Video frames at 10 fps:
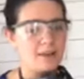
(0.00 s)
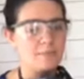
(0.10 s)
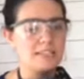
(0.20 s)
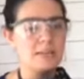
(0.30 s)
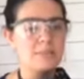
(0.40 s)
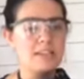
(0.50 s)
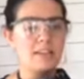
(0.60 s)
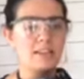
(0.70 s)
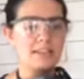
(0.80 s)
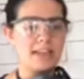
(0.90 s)
Some heat
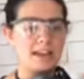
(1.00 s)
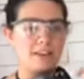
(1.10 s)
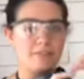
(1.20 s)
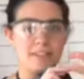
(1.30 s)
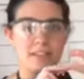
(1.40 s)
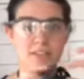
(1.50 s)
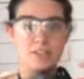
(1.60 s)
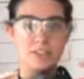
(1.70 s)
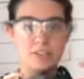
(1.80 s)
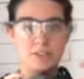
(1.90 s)
guns have like a little
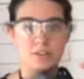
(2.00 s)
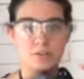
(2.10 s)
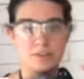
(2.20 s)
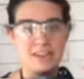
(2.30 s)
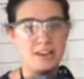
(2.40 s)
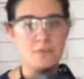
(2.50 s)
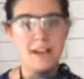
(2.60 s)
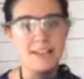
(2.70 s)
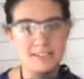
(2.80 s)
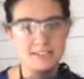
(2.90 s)
digital readout.
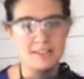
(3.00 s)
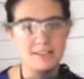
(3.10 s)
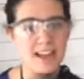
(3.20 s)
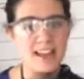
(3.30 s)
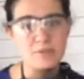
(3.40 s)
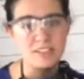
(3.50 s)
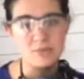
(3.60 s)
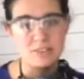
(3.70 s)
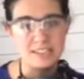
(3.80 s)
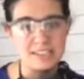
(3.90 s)
Mine doesn't. I don't think
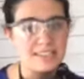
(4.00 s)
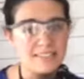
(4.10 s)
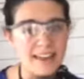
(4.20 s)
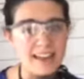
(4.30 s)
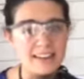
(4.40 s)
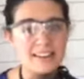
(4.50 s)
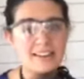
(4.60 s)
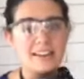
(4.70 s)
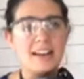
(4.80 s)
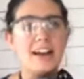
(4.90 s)
you really need that.
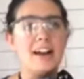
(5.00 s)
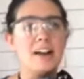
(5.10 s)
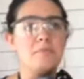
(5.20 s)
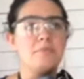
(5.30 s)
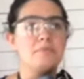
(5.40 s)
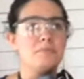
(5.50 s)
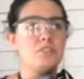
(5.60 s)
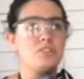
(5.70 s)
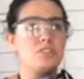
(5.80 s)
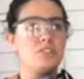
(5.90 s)

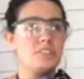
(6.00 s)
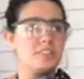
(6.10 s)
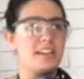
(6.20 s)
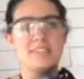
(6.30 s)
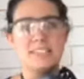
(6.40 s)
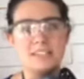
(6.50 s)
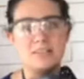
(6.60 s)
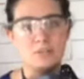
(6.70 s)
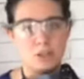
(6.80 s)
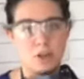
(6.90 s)
Just have a sense
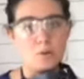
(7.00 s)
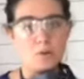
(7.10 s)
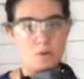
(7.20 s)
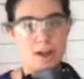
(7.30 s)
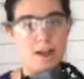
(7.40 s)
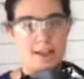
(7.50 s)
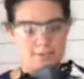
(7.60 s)
of low or high.